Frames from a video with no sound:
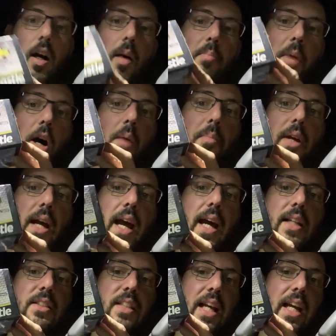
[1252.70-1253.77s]
A Mamba
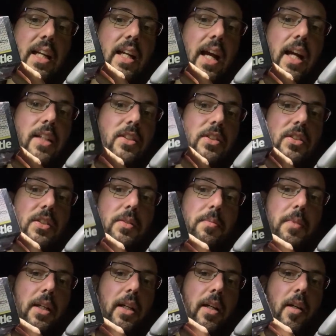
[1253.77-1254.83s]
X8S,
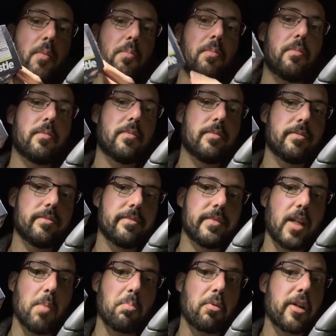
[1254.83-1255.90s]

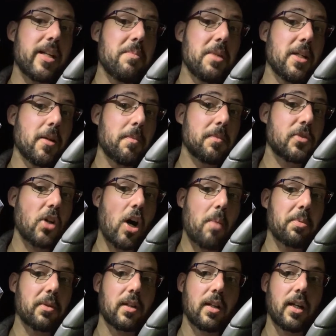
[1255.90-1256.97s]
a premium
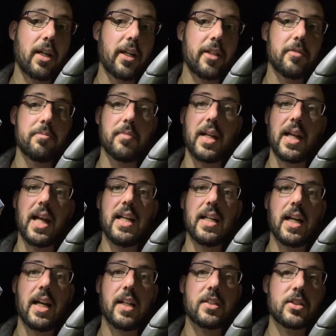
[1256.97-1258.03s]
top-of-the-line
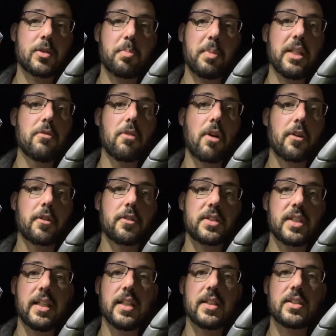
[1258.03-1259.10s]
8S
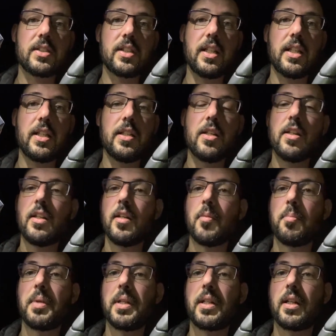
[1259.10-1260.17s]
Speedrunners ESC,
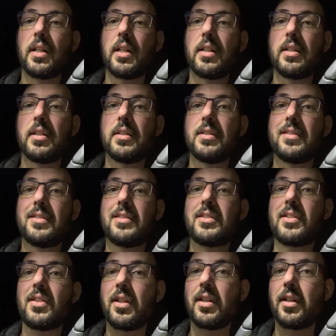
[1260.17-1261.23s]
because
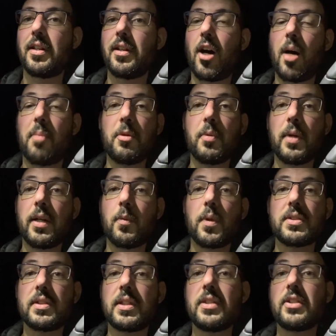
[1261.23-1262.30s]
the Hobby Wing
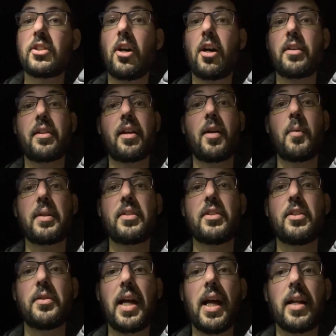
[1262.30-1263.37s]
wasn't in stock that I went to
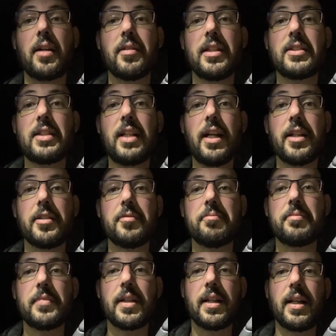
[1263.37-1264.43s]
go get instead.
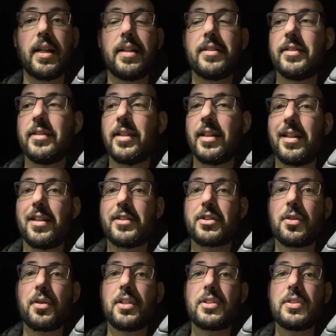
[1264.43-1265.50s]
And
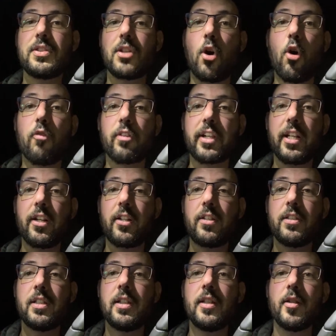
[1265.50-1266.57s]
so this is overkill,
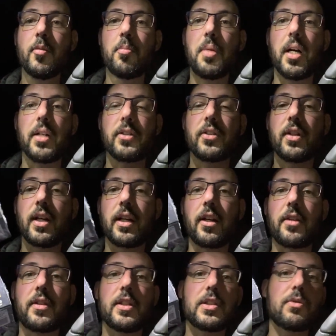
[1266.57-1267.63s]
but I
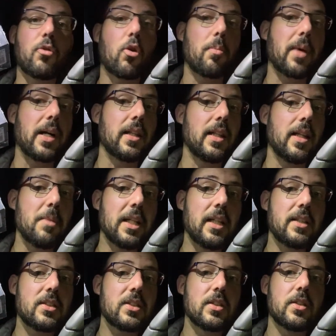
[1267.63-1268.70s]
got this for my
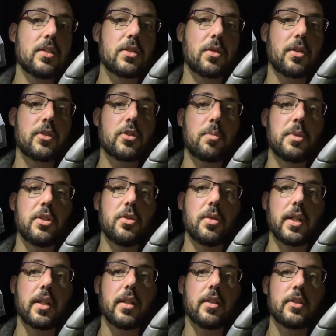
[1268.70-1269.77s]
Limitless, so this will be
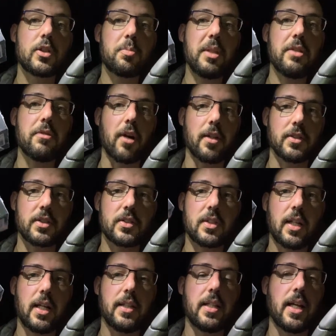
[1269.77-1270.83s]
doing speed runs.
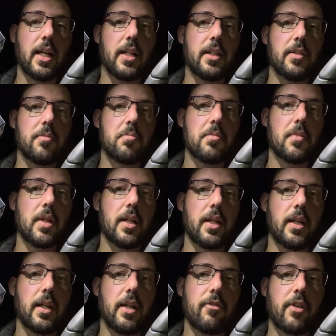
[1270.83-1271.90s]
And then
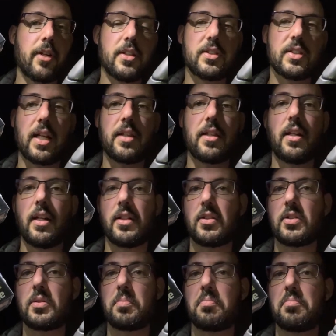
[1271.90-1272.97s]
if I decide that
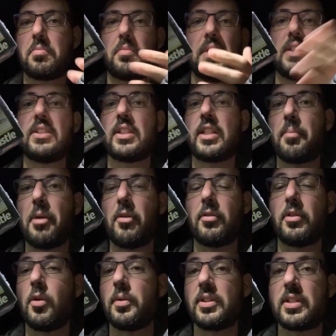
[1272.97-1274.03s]
it needs to come out and
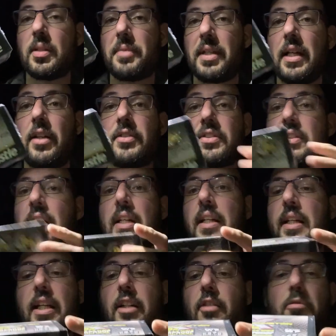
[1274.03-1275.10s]
go into something else,
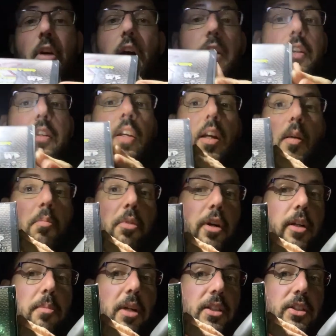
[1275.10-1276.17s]
it'll run
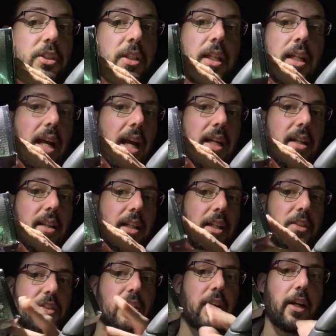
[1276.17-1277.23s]
pretty much anything
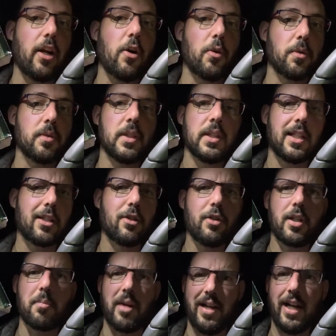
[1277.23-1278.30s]
else that I own,
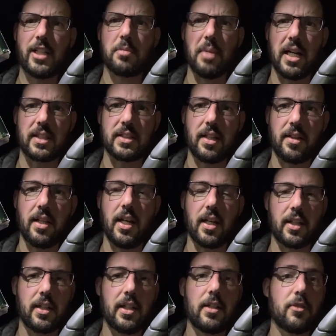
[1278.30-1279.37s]
including my X-Max, I
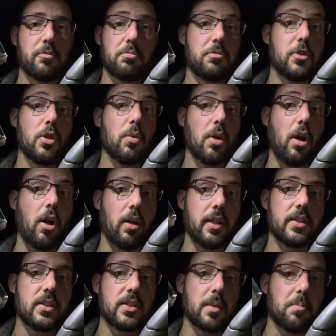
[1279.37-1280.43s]
think. It'll do it all.
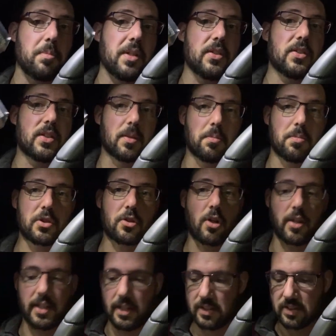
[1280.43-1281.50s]
This is a
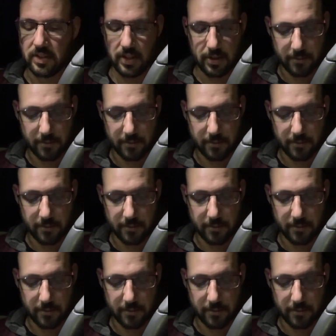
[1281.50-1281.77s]
strong ESC.